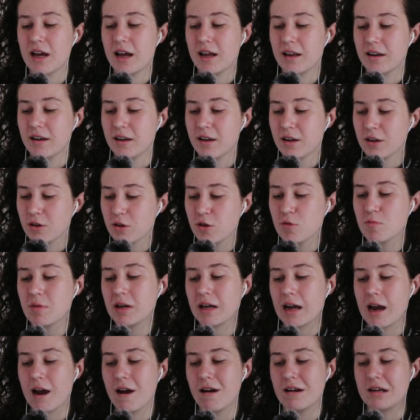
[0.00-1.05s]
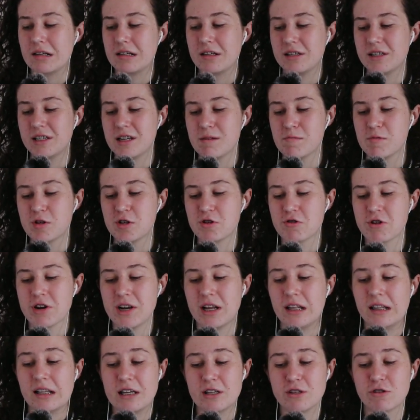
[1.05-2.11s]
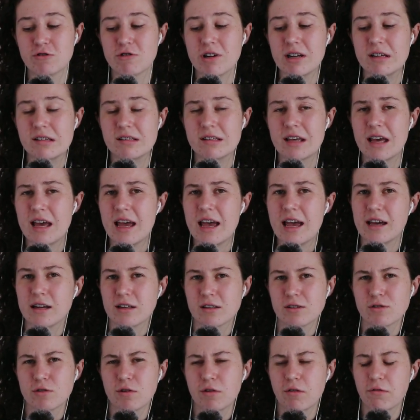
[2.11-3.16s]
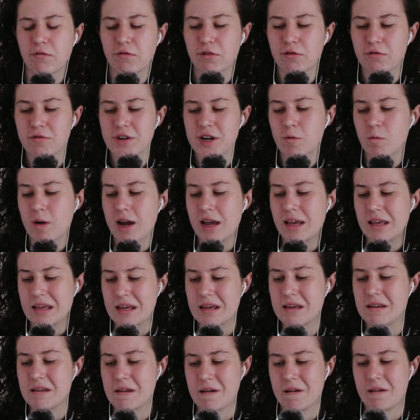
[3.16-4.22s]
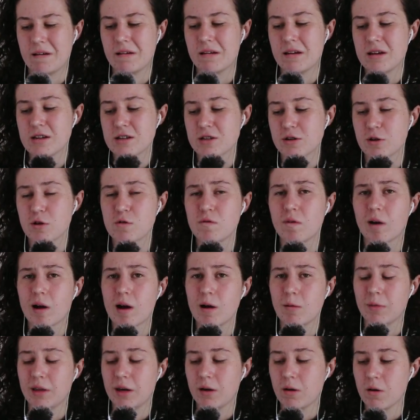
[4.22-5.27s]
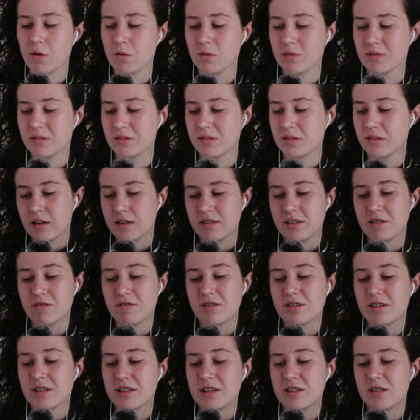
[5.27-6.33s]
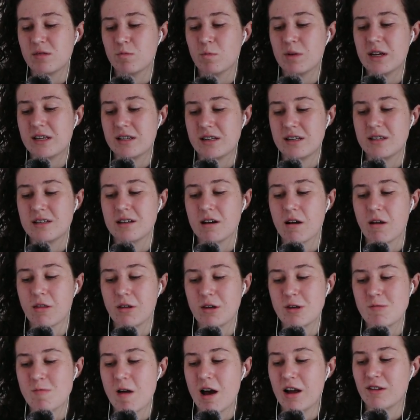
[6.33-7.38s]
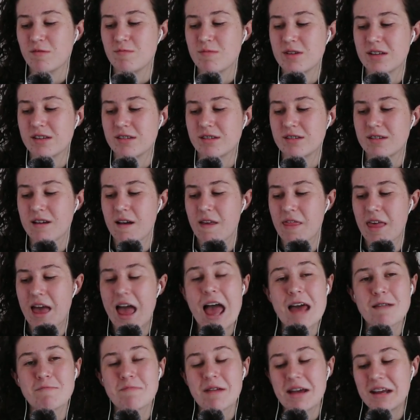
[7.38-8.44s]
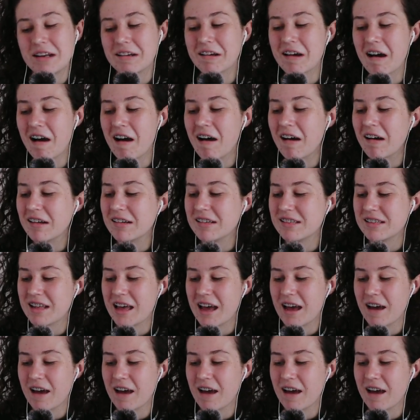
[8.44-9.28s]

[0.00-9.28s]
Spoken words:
and human characters demonstrating their strengths in a sort of three-way yin-yang to overcome their goals. A seriously sweet detail that you might have missed are the handmade cards